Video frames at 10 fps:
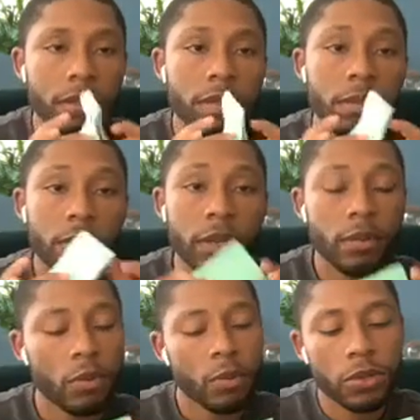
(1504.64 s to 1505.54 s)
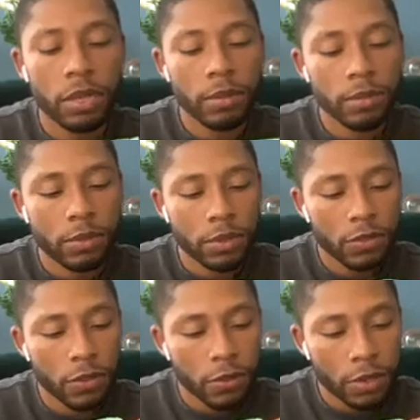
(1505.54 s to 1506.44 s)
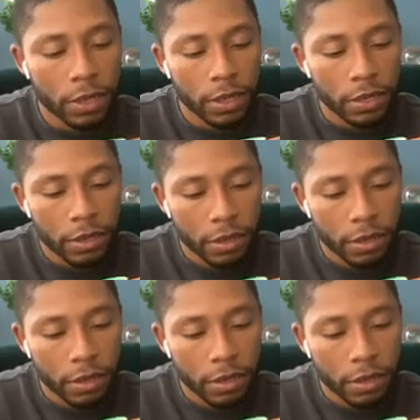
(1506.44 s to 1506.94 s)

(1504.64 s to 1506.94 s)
same thing, one more time, just fold it again.